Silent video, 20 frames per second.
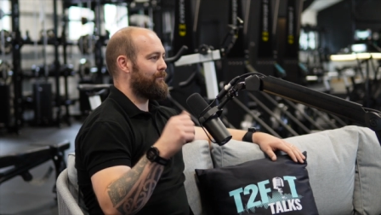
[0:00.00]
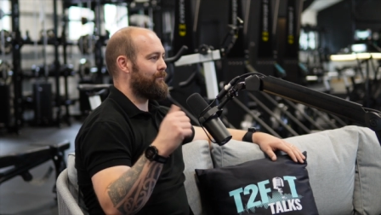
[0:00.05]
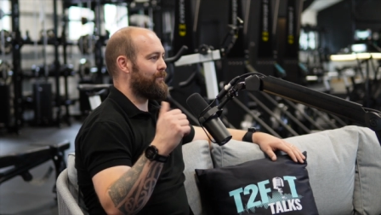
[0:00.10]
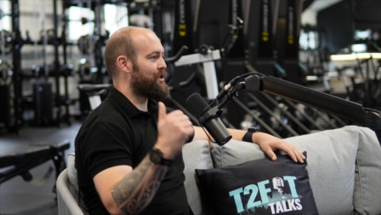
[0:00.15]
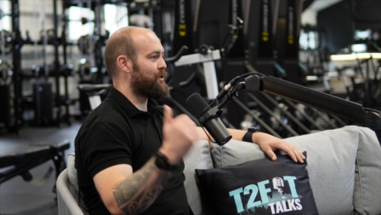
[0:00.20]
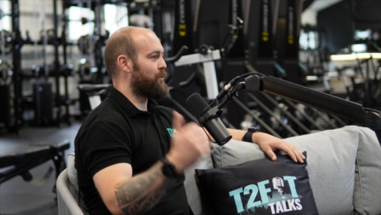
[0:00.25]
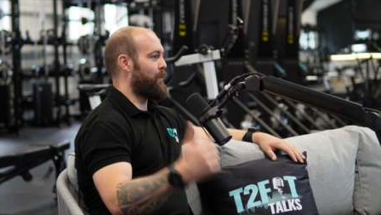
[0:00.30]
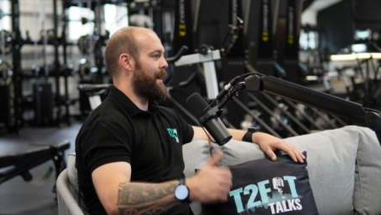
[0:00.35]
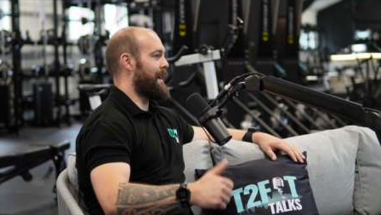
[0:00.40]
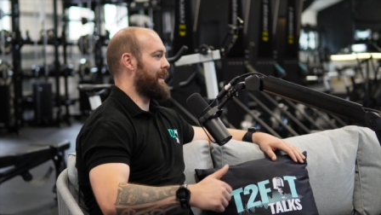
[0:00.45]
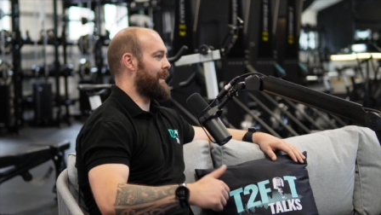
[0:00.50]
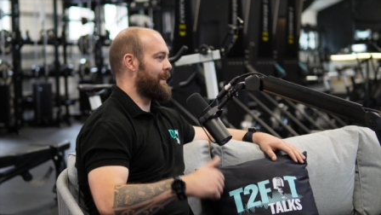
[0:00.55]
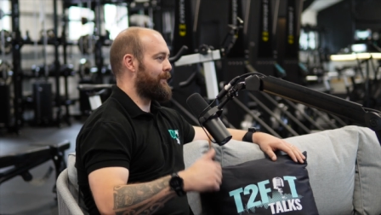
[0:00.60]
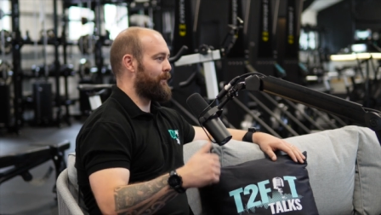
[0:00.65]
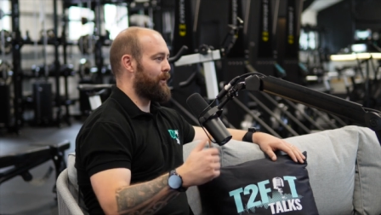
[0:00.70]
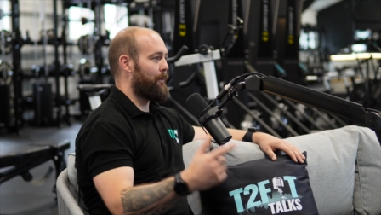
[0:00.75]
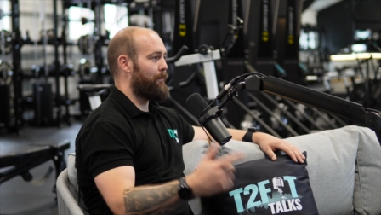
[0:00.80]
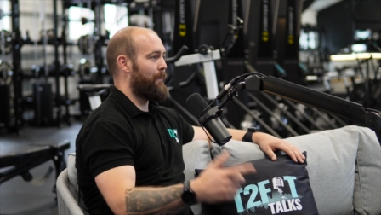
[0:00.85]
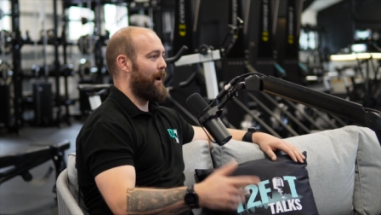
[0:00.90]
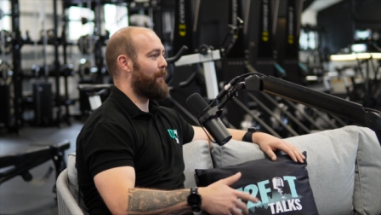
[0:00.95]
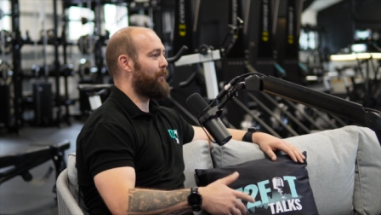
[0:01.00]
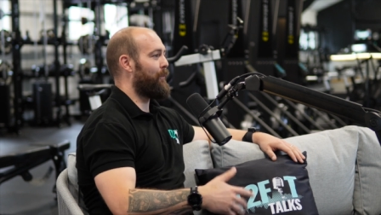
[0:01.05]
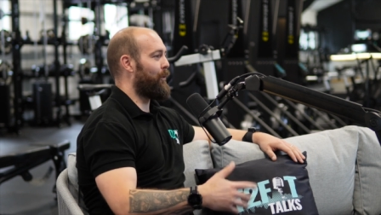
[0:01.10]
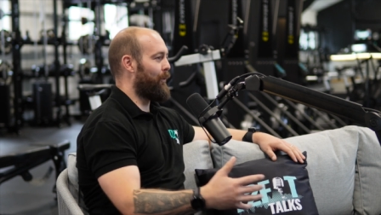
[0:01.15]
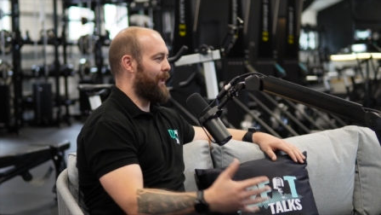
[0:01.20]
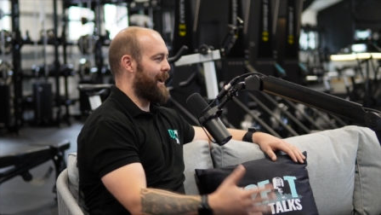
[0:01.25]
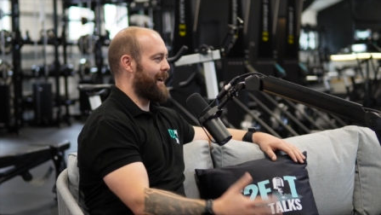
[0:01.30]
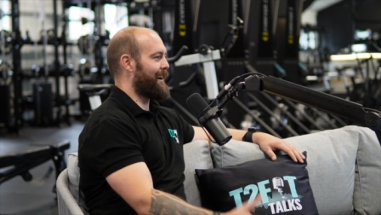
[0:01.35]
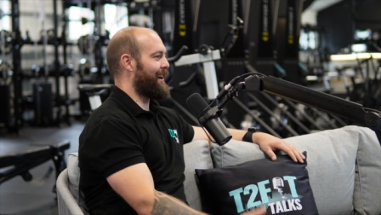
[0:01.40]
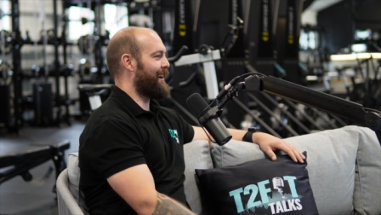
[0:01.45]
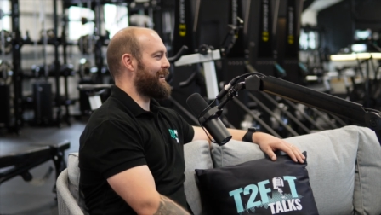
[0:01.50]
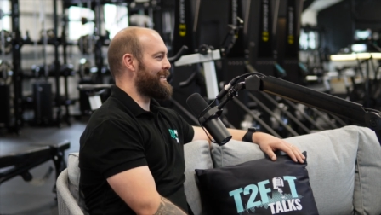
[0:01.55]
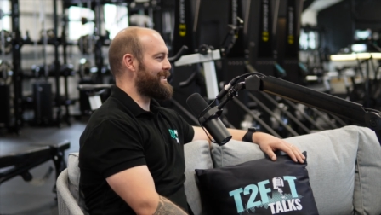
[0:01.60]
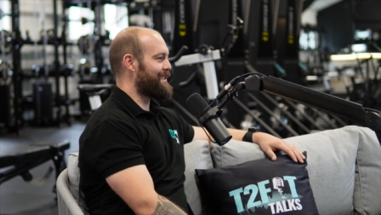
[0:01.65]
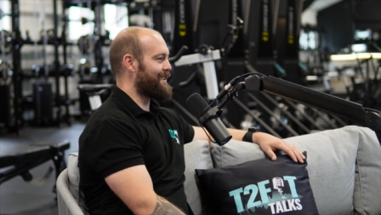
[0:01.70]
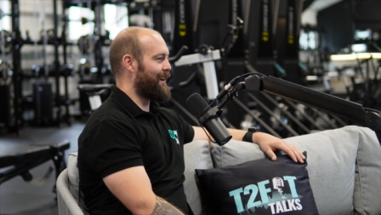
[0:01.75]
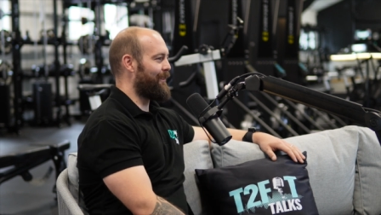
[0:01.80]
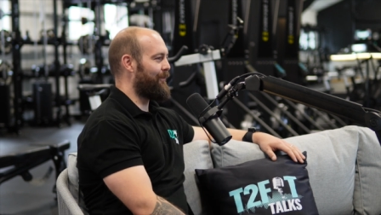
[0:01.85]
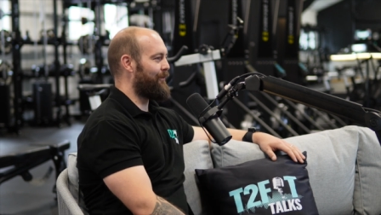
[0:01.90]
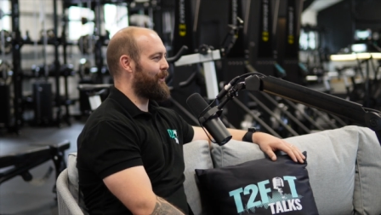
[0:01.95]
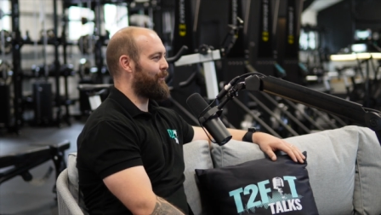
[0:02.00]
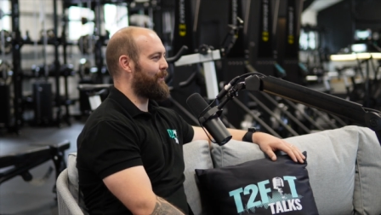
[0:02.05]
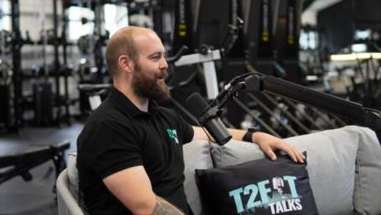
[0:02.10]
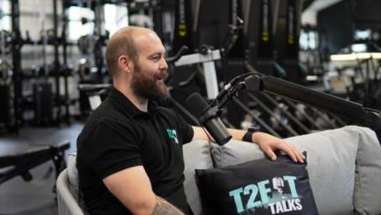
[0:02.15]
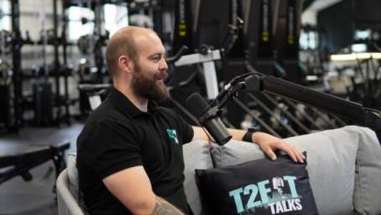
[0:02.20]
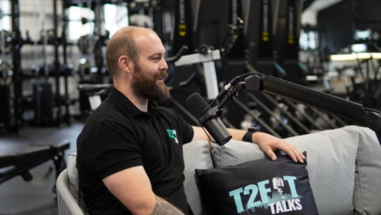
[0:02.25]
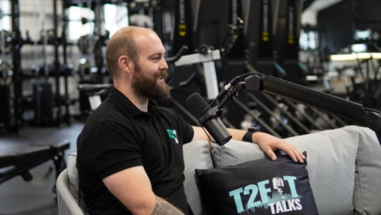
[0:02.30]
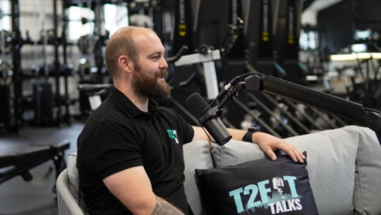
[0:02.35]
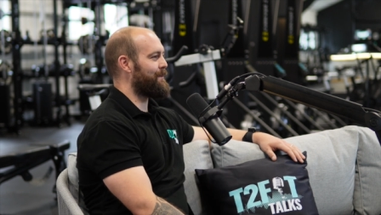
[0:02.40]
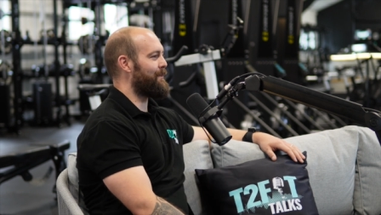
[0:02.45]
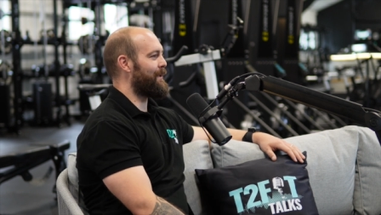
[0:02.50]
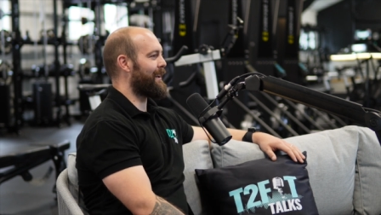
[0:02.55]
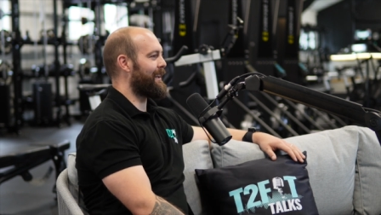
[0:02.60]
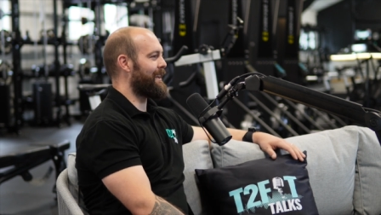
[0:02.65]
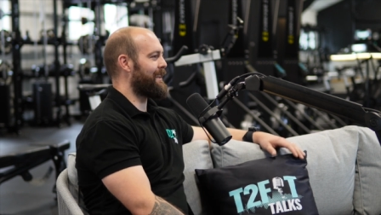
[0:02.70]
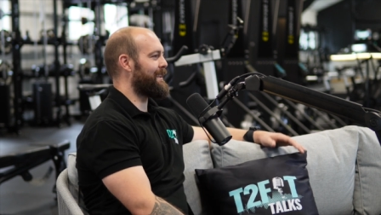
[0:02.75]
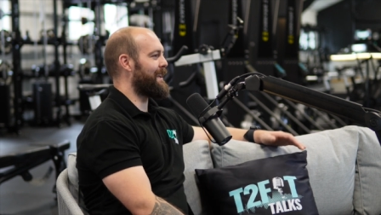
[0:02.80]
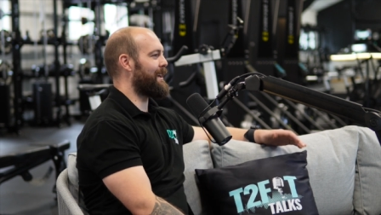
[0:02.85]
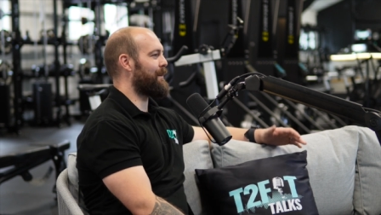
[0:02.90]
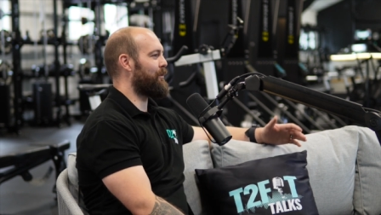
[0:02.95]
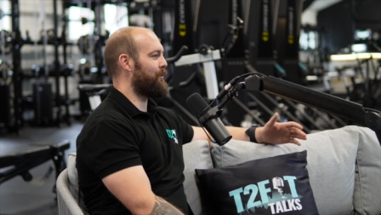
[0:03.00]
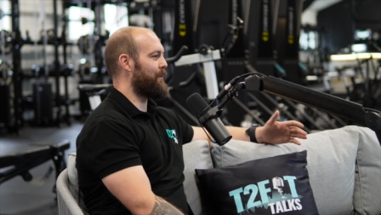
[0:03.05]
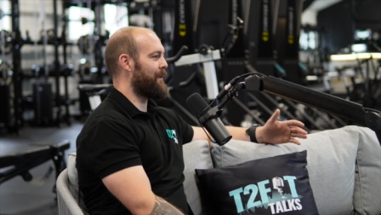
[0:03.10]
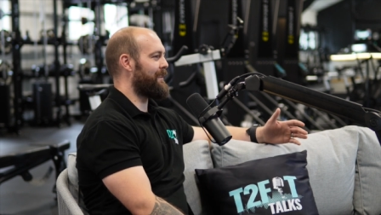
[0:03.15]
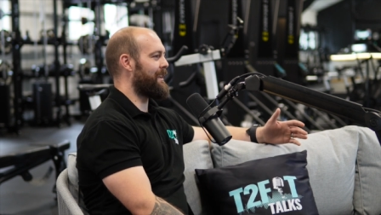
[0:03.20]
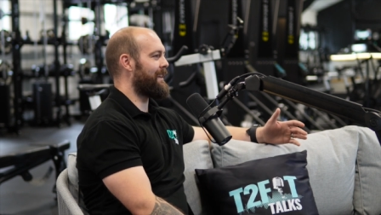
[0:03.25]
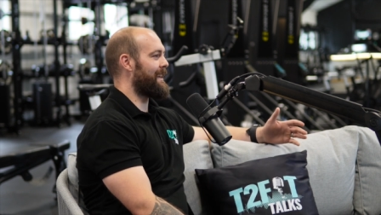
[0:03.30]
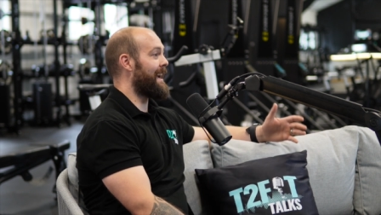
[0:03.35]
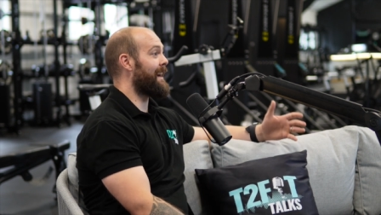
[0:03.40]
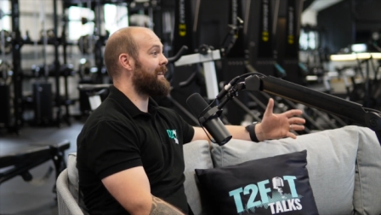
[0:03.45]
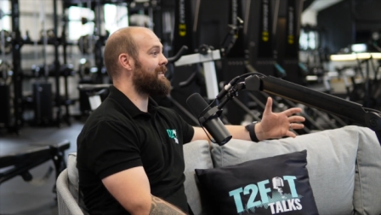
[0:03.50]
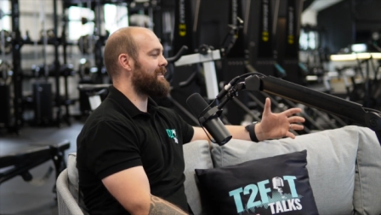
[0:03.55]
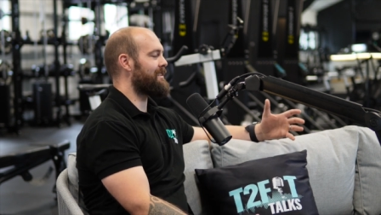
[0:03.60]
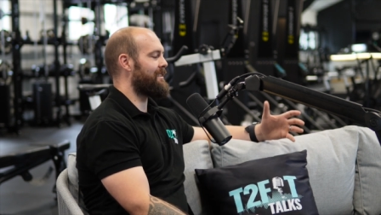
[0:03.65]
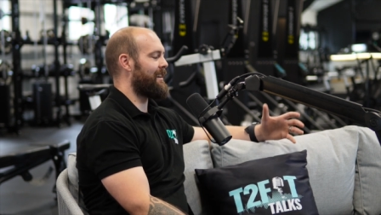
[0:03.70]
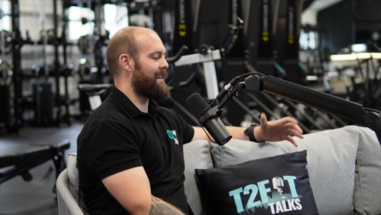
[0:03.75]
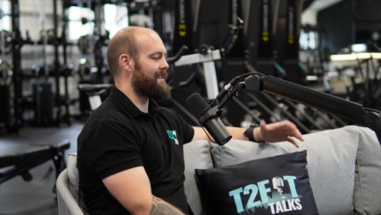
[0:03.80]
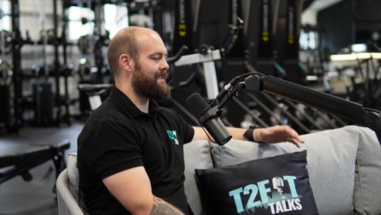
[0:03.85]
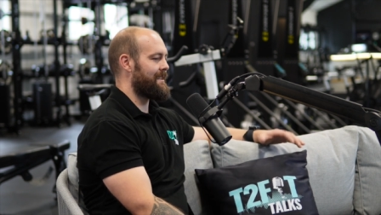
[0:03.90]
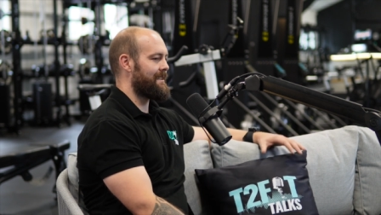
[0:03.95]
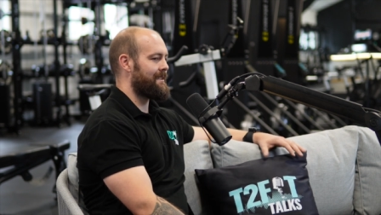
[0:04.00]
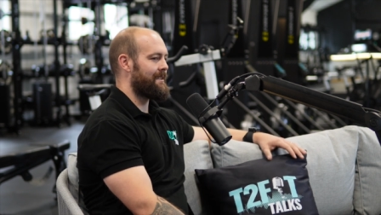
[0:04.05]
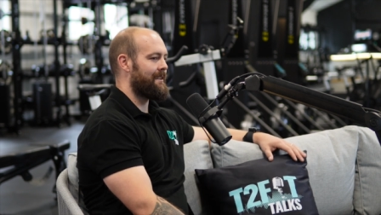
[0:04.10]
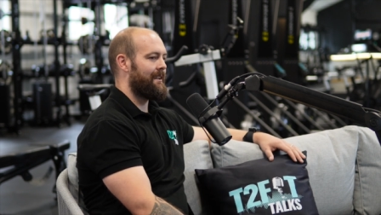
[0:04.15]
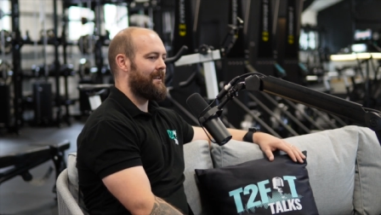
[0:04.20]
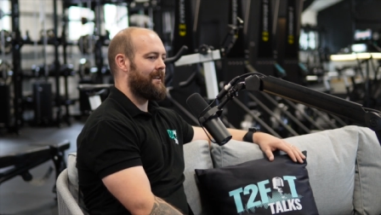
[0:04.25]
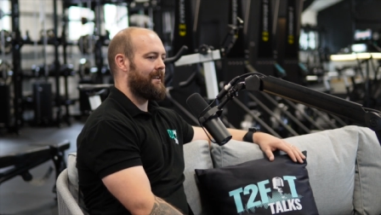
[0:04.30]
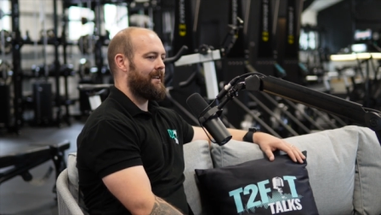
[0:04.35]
sweat, give you a pump, all that kind of stuff that we kind of typically think when we think exercises.